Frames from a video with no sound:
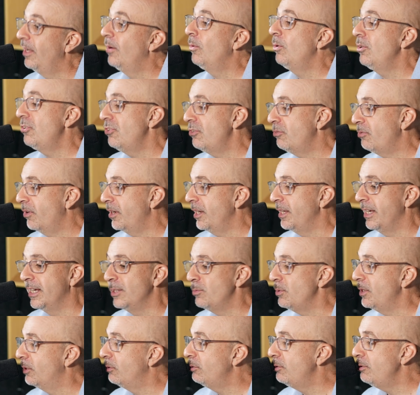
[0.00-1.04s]
which is funny
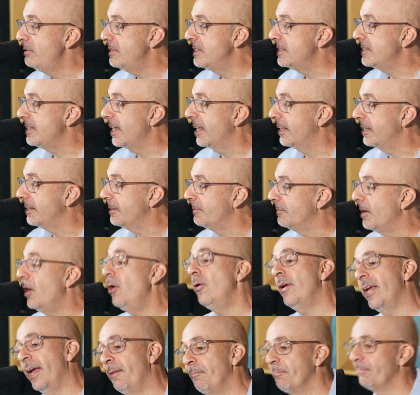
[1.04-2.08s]
because we don't do this daily.
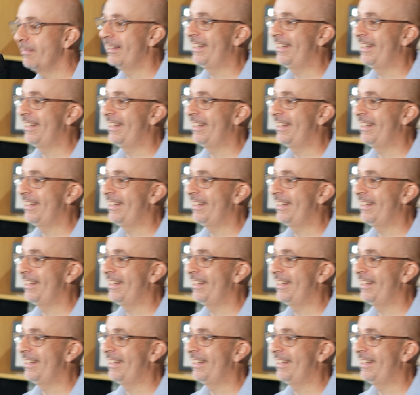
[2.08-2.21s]
Okay.